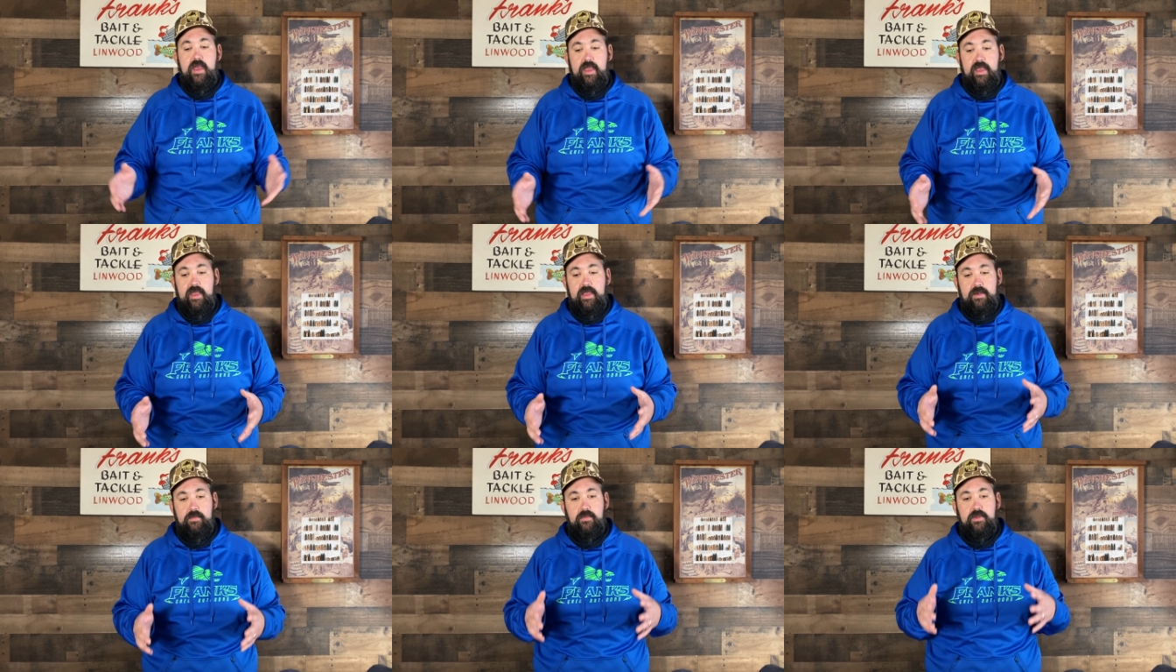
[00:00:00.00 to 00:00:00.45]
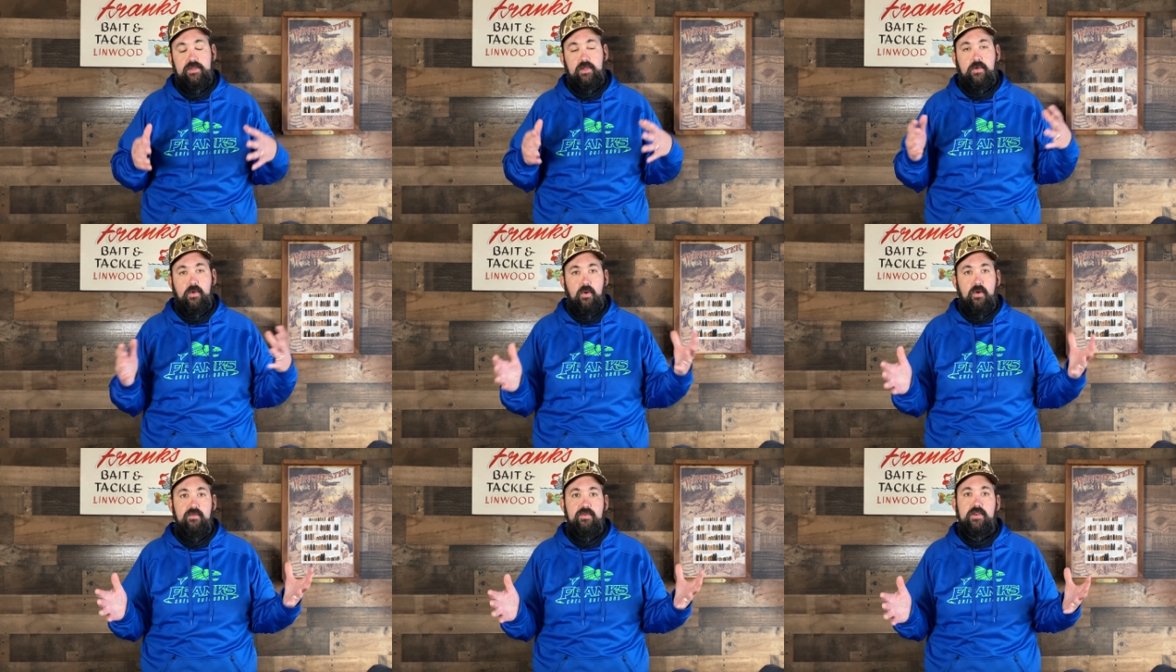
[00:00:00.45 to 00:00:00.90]
And with the
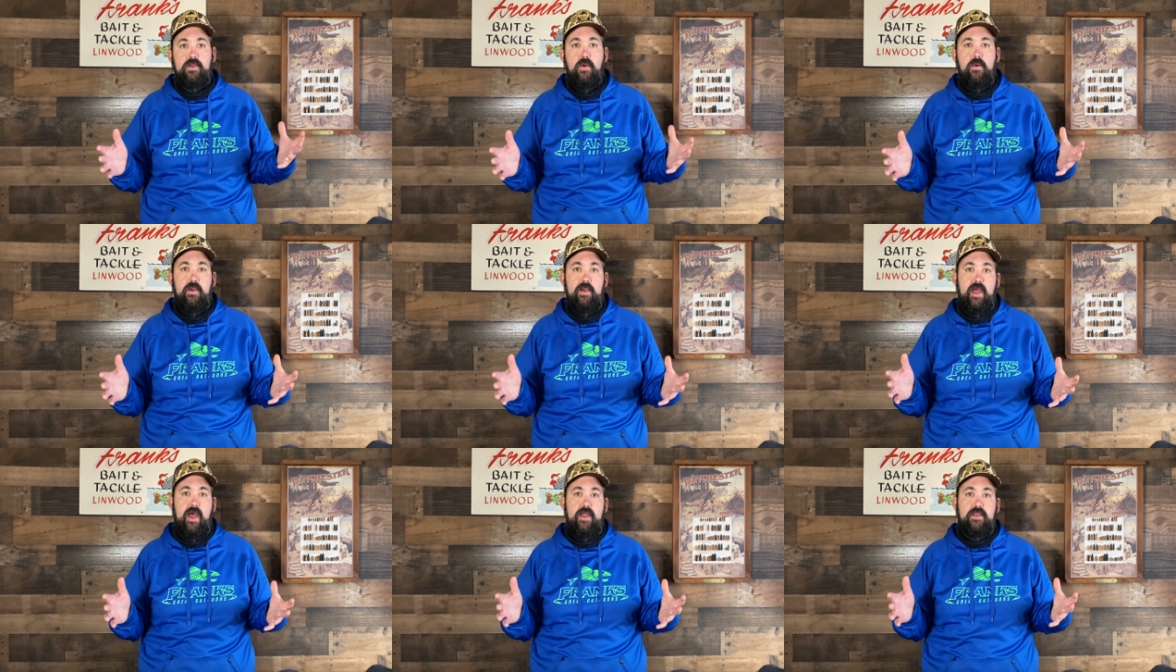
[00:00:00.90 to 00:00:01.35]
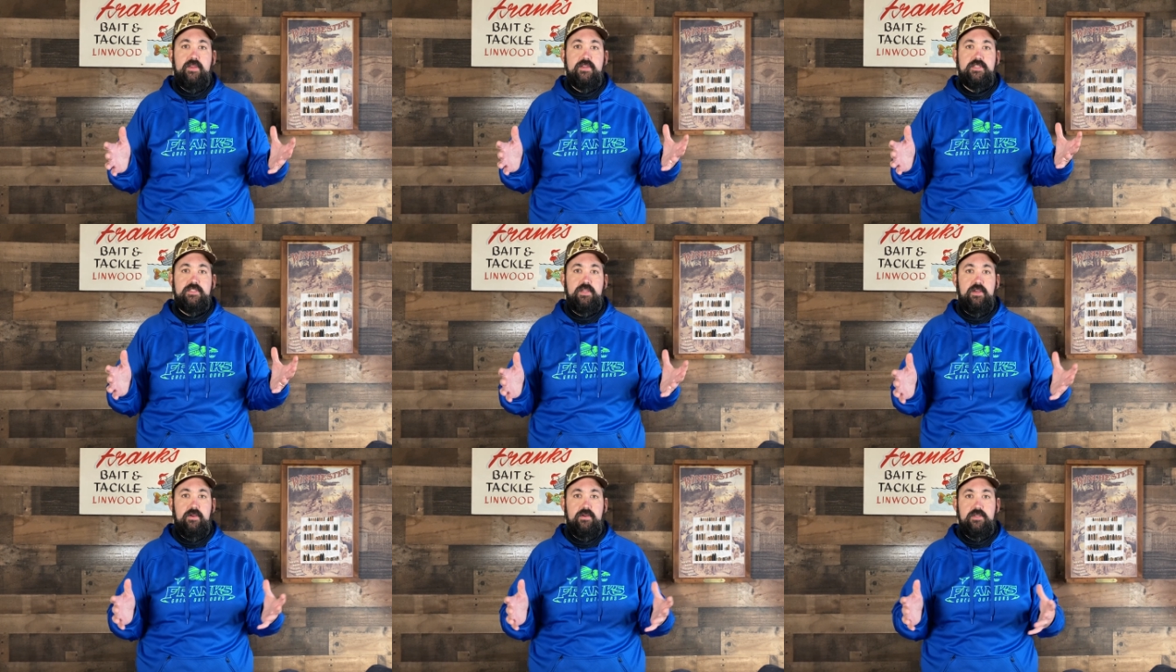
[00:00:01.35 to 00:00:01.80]
COVID going on
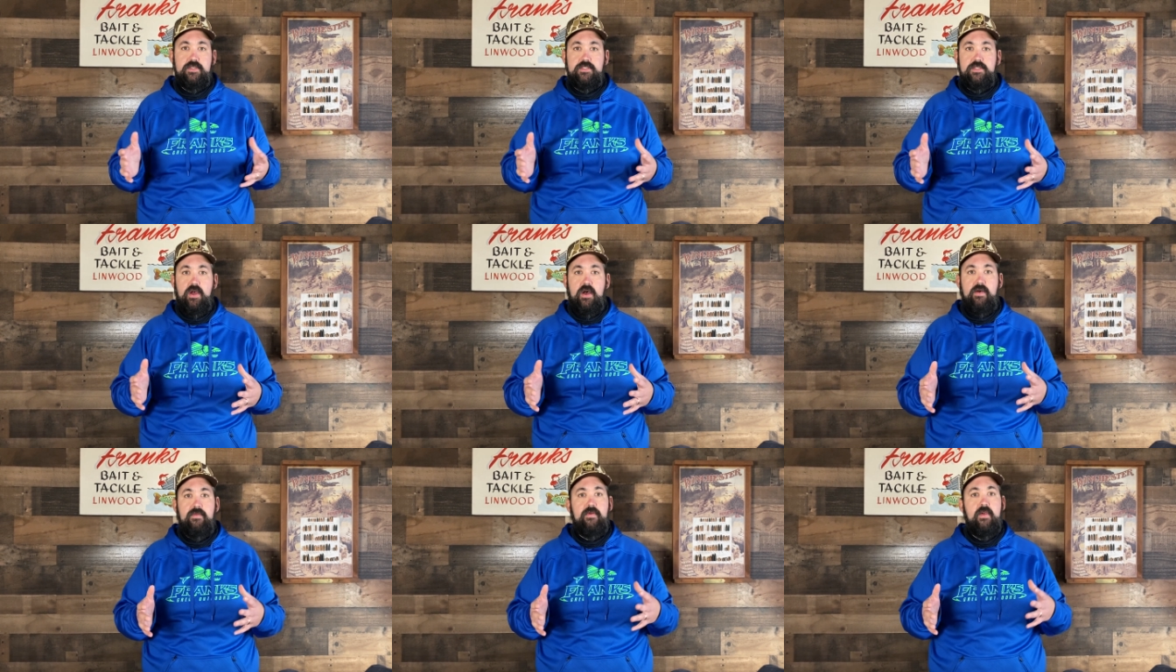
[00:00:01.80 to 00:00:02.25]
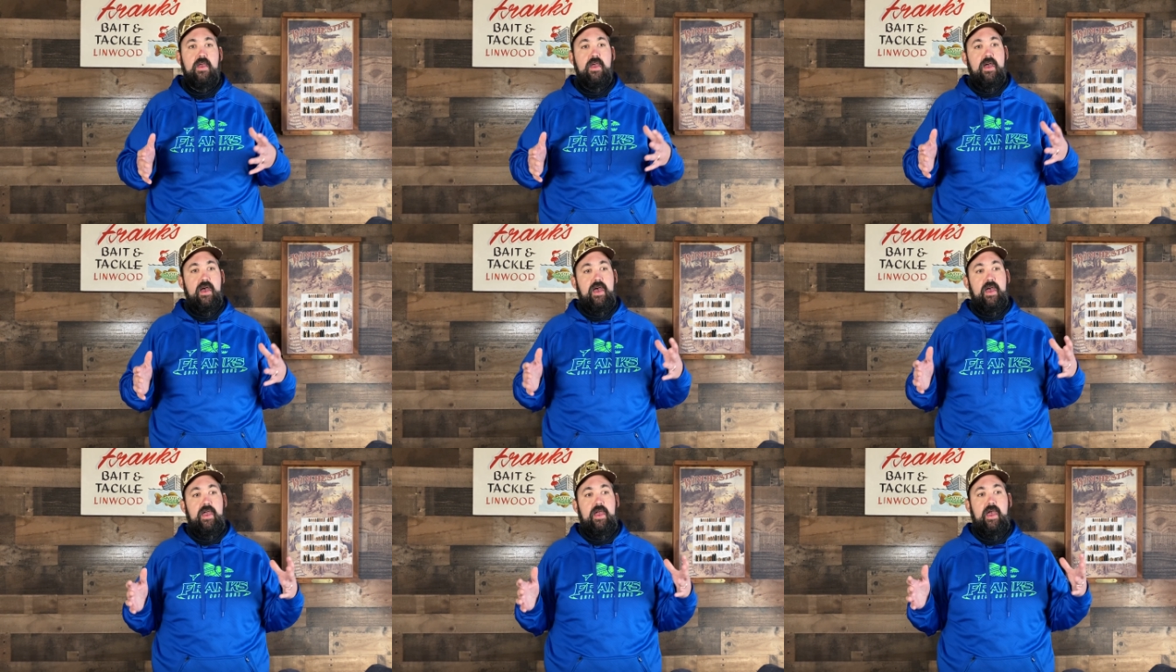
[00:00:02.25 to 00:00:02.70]
this year and stuff,
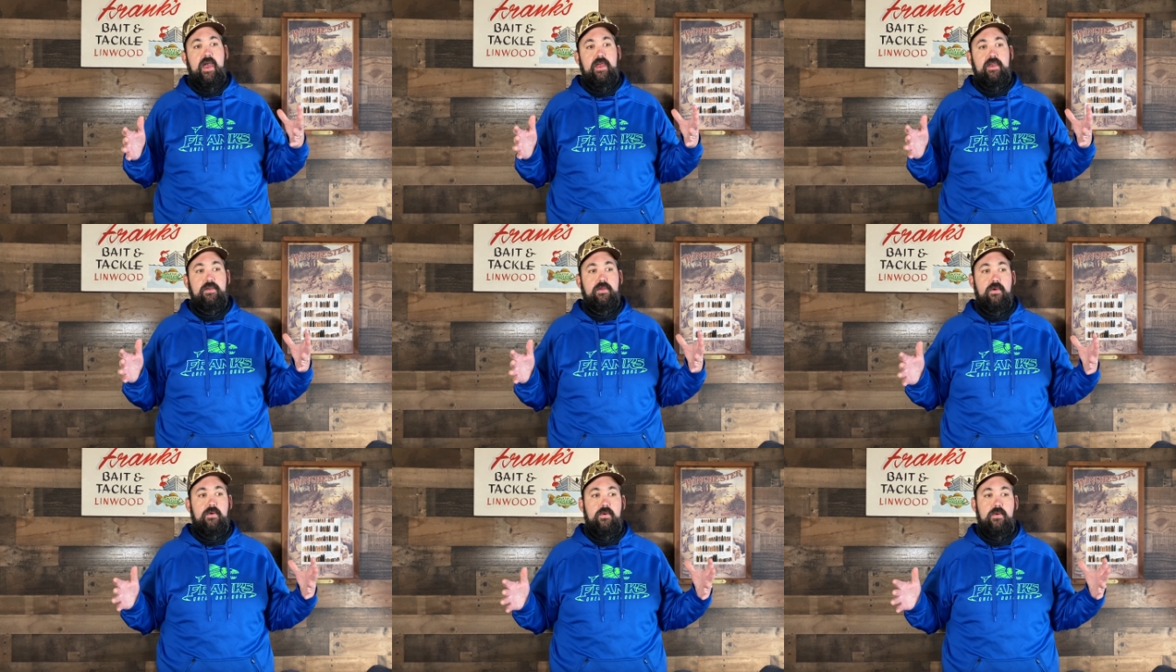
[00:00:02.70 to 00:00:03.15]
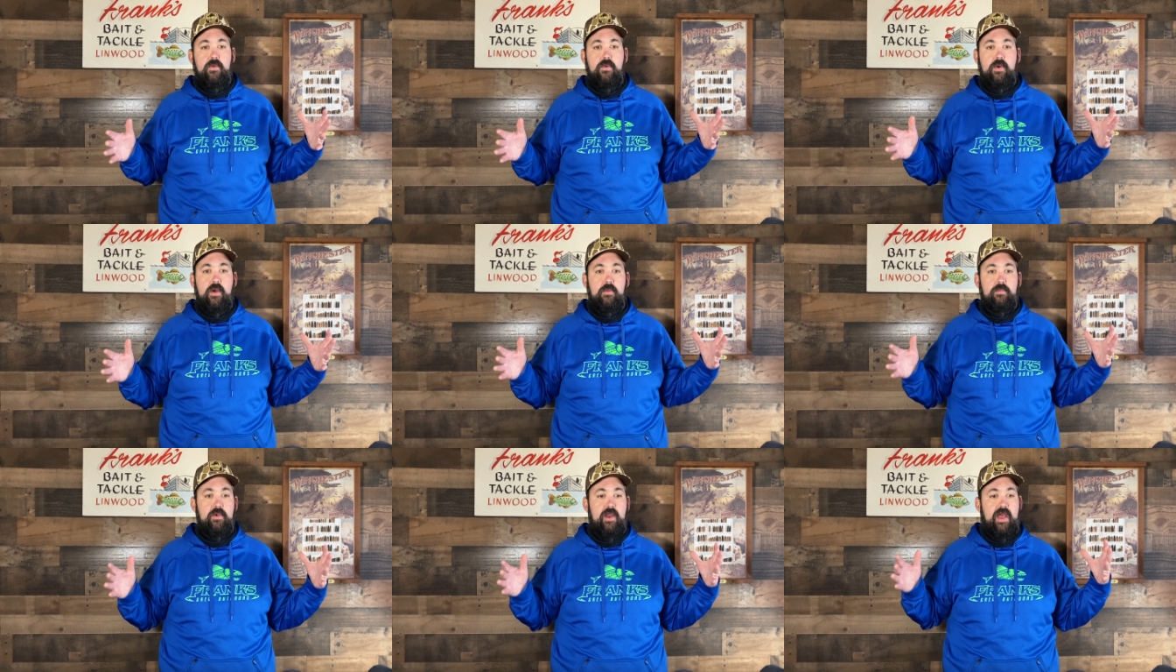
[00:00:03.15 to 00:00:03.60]
I, I know
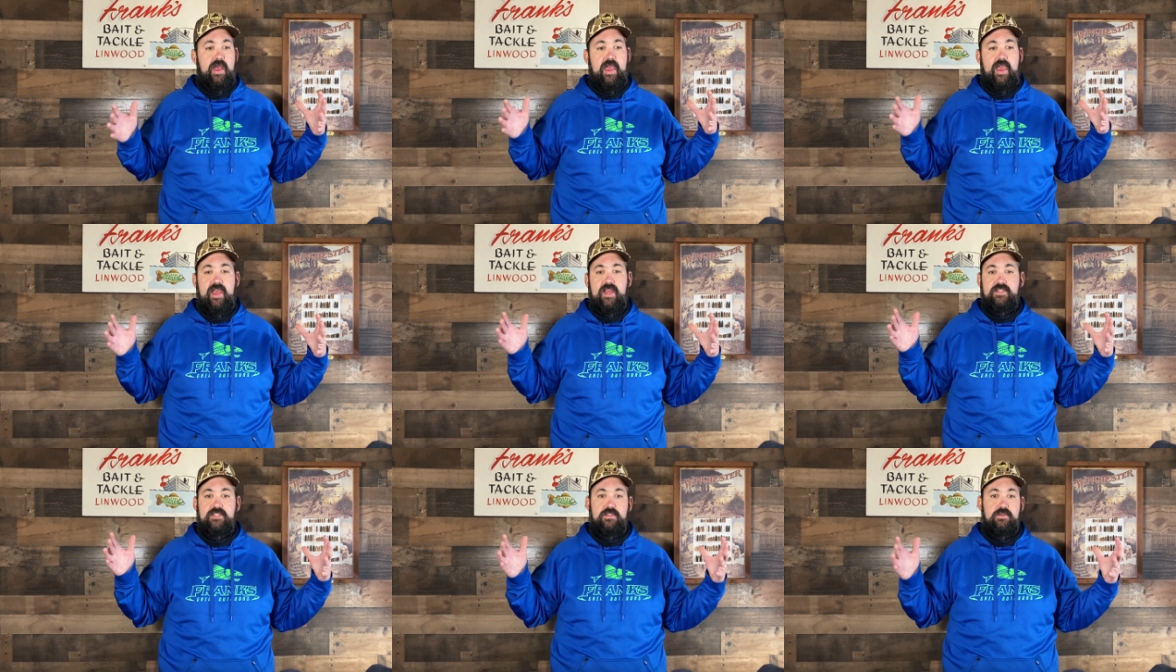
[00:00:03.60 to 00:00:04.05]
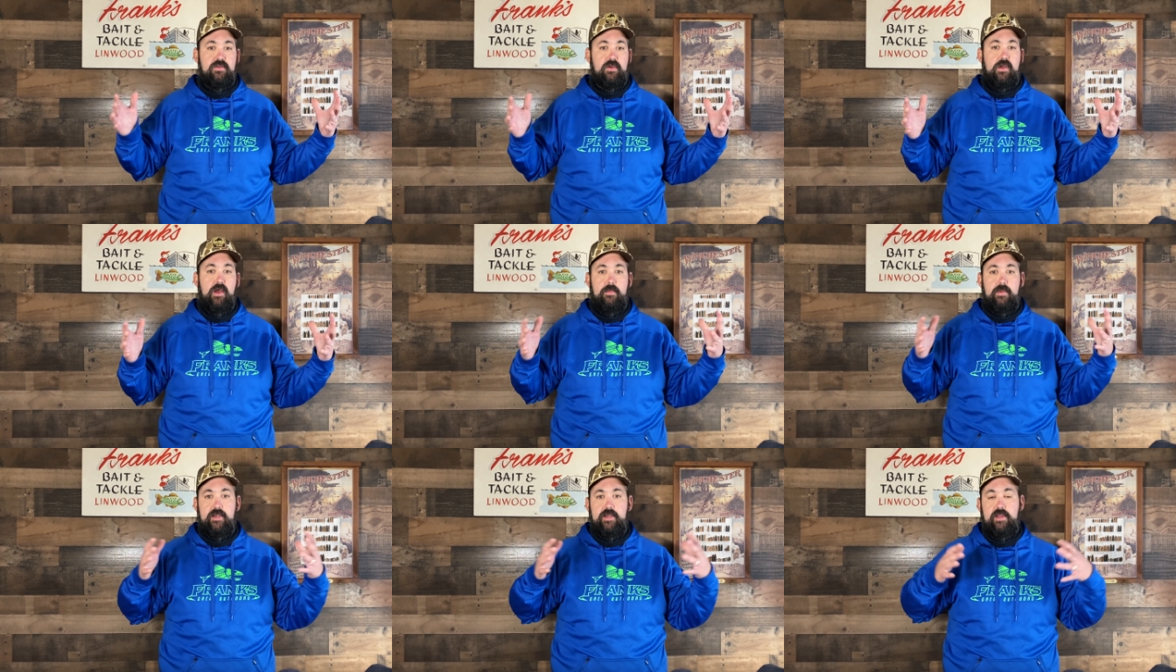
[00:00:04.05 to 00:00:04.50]
I'm not asking you to
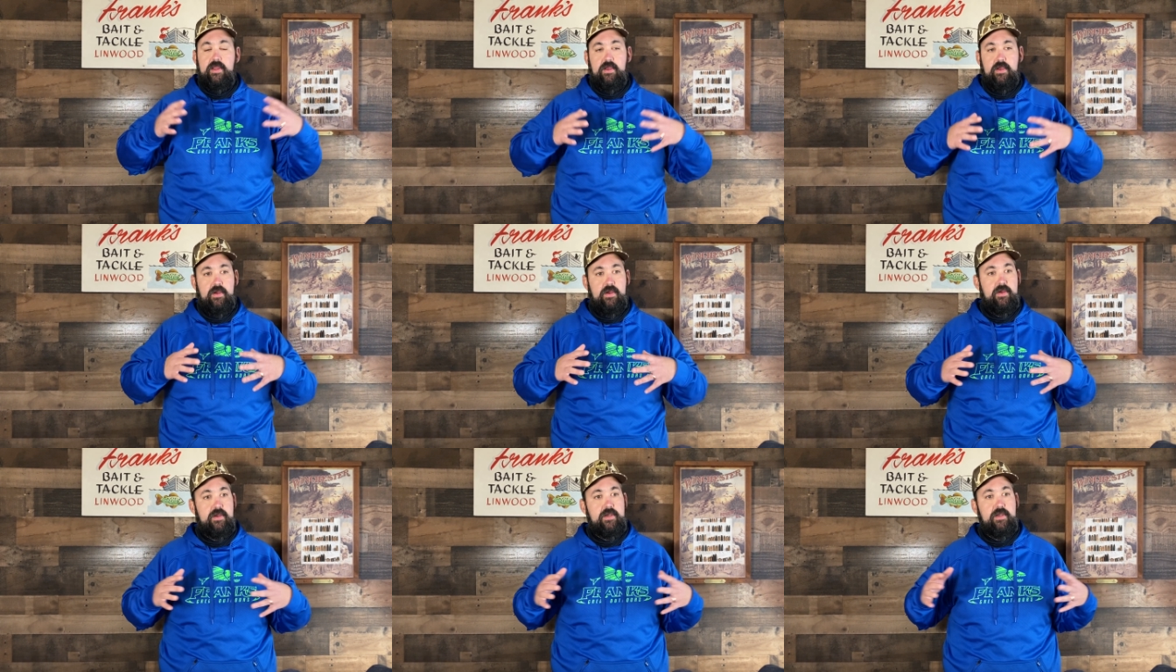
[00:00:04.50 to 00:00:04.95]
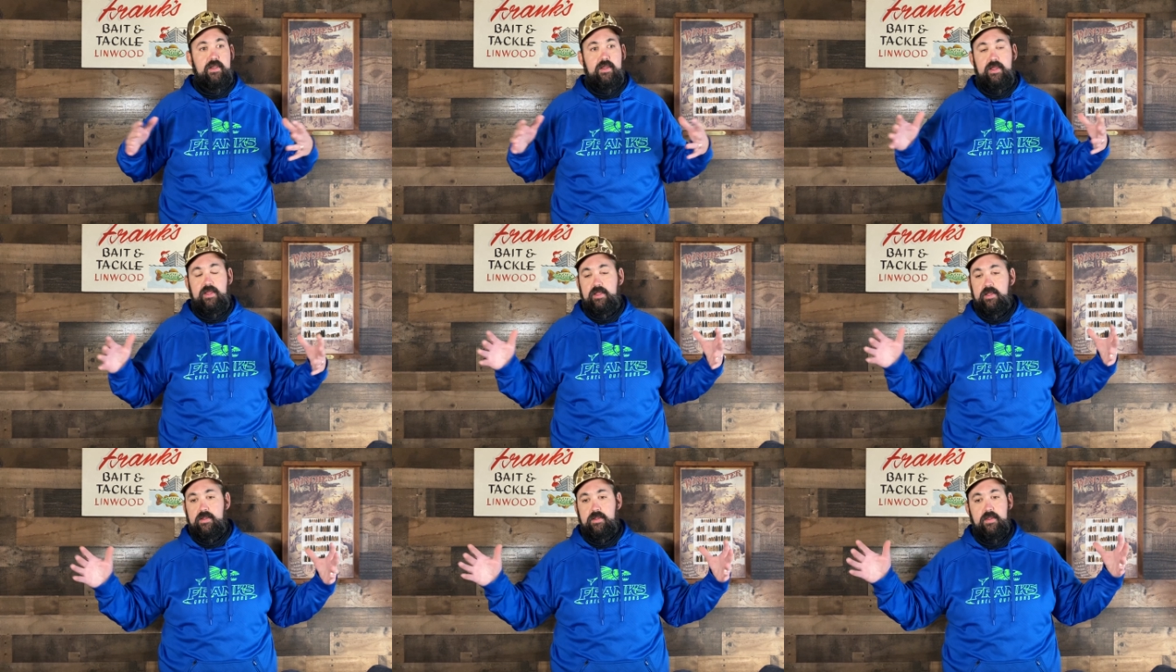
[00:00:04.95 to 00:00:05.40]
come in here and
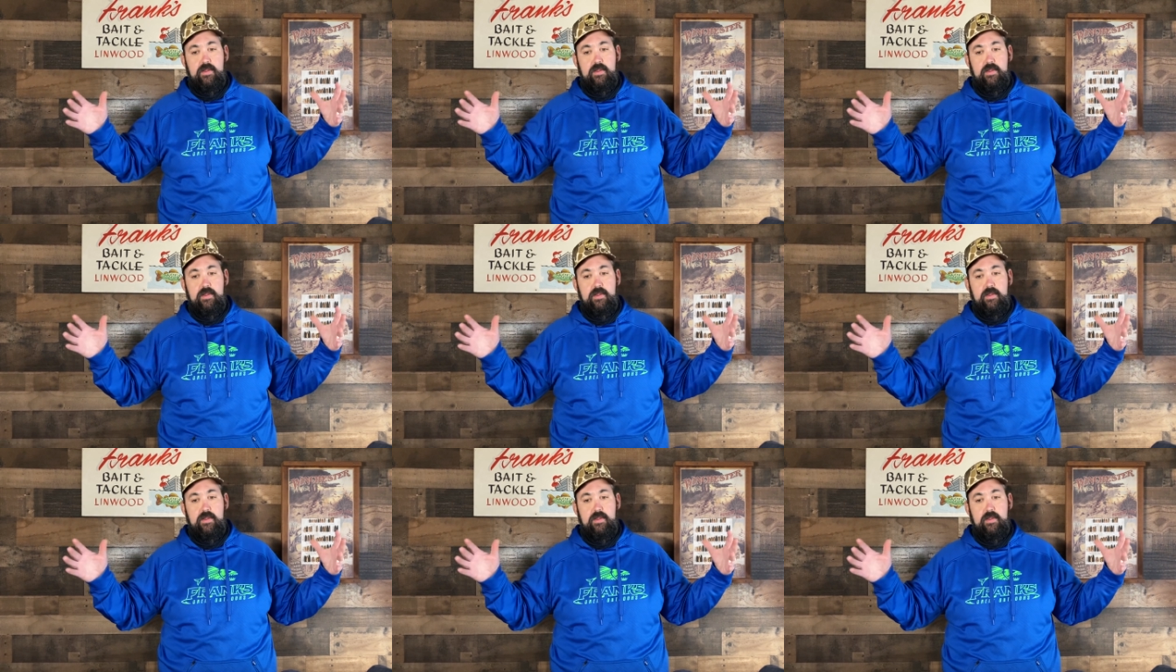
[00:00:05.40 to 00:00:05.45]
like